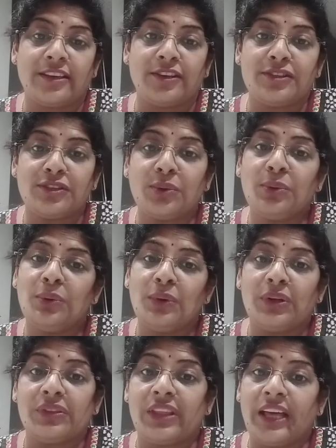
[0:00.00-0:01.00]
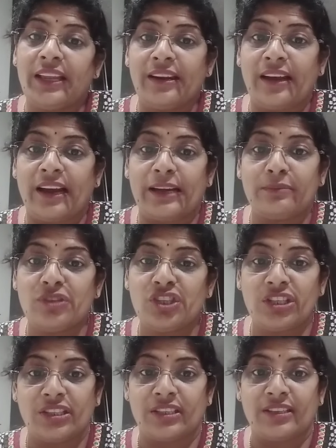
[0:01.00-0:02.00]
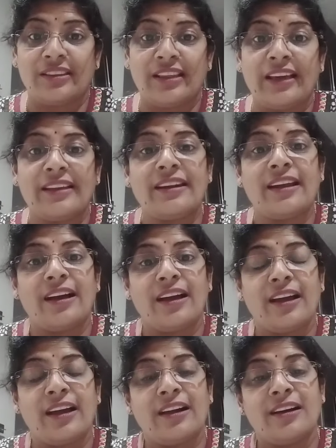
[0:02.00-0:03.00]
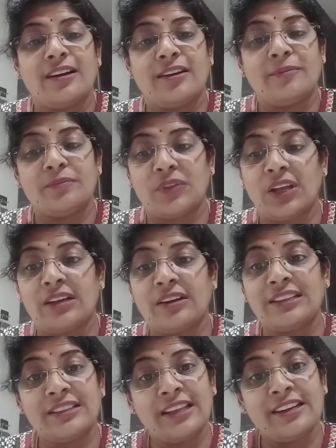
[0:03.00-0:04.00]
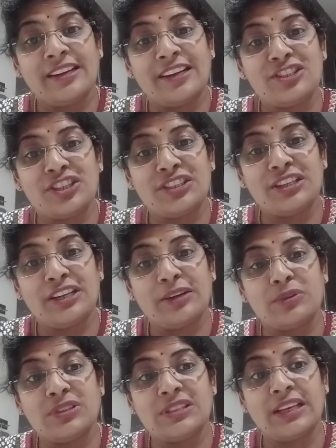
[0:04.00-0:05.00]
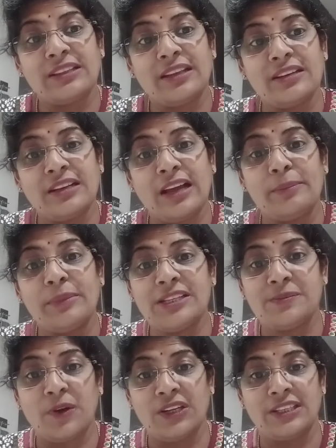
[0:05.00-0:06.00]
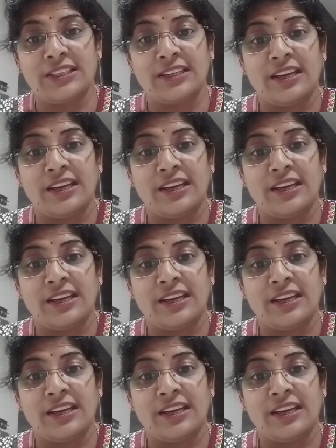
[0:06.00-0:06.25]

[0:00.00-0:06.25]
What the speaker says: So there I am cheated. There rather than cheated, I would say that I am exploited.